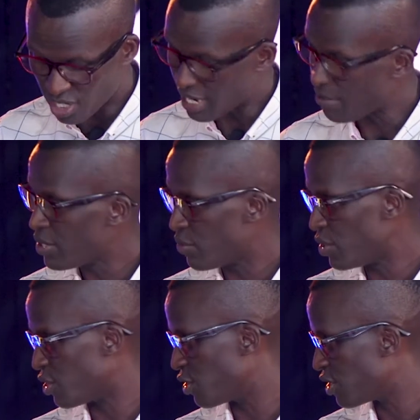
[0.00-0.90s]
humbly with your
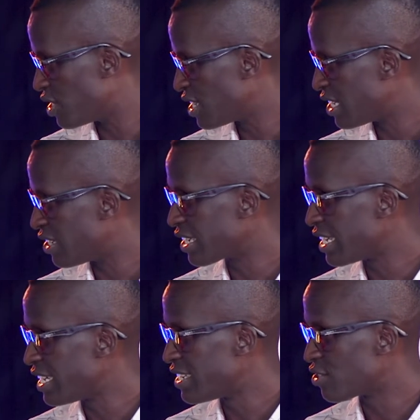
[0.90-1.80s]
God? Okay?
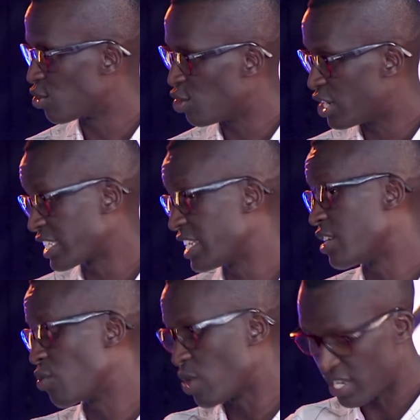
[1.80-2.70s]
So God actually
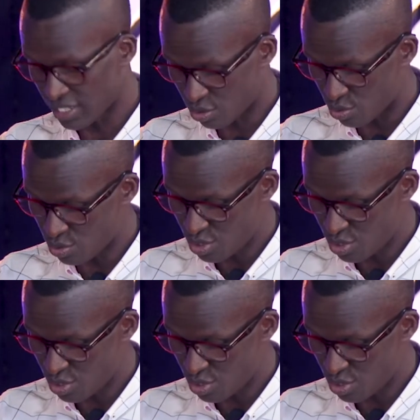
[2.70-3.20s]
requires us to